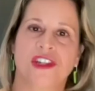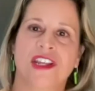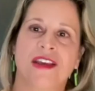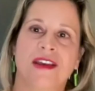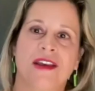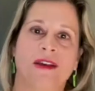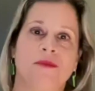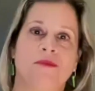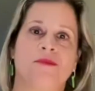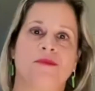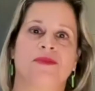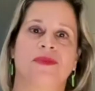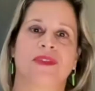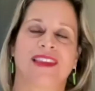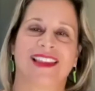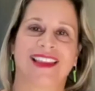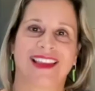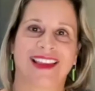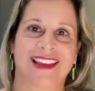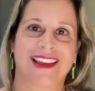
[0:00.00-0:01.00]
him
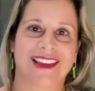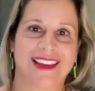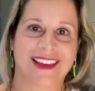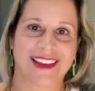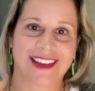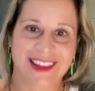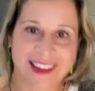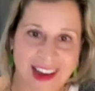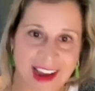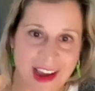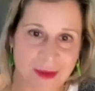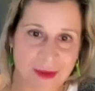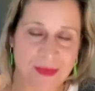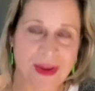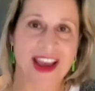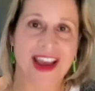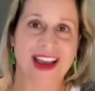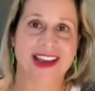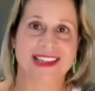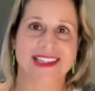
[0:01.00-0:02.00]
got
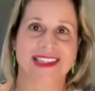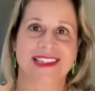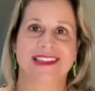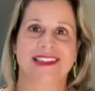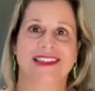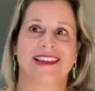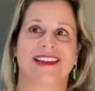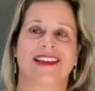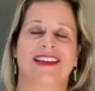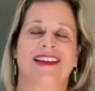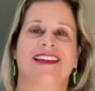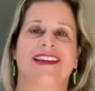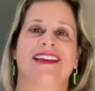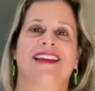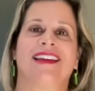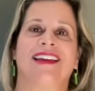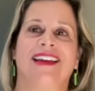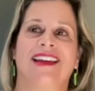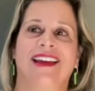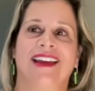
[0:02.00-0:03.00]
past
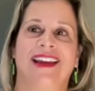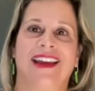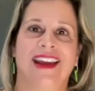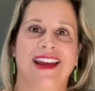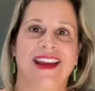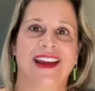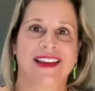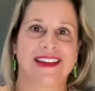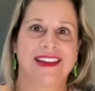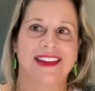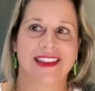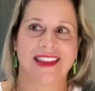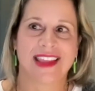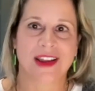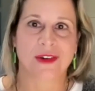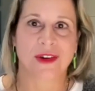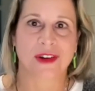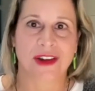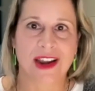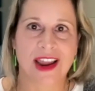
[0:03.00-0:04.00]
and they
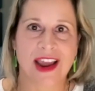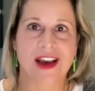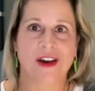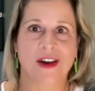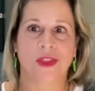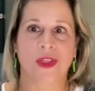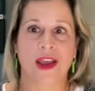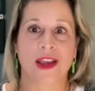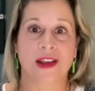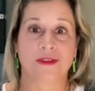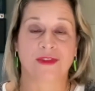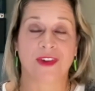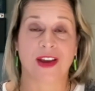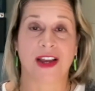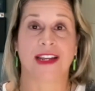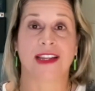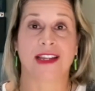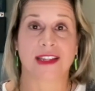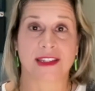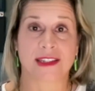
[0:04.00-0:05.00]
were now like
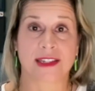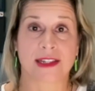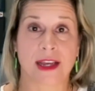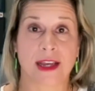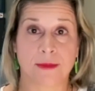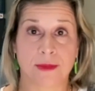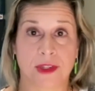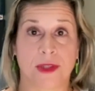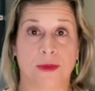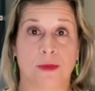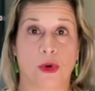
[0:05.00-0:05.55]
fighting to come to the